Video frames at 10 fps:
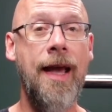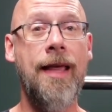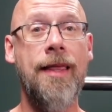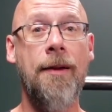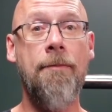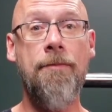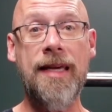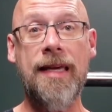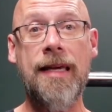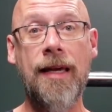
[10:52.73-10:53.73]
And then
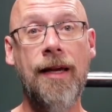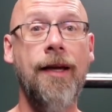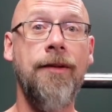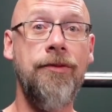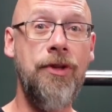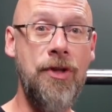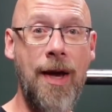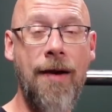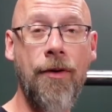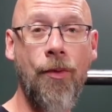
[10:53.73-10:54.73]
B, do you
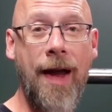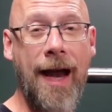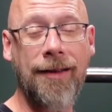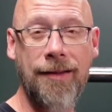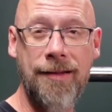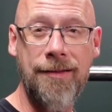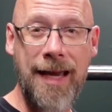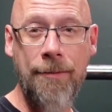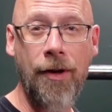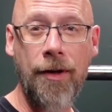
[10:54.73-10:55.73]
have a rack that's
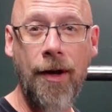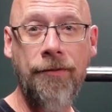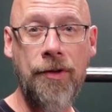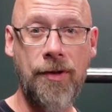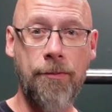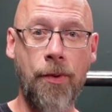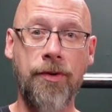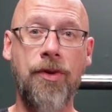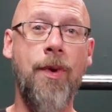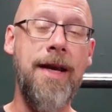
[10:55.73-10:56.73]
stable enough to
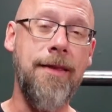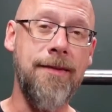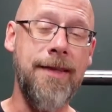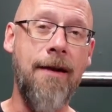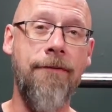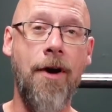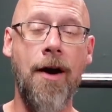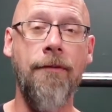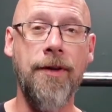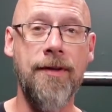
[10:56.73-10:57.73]
support the weight that's that far
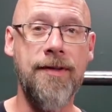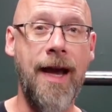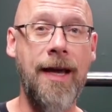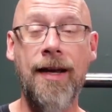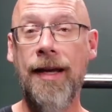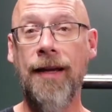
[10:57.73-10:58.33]
off to the side?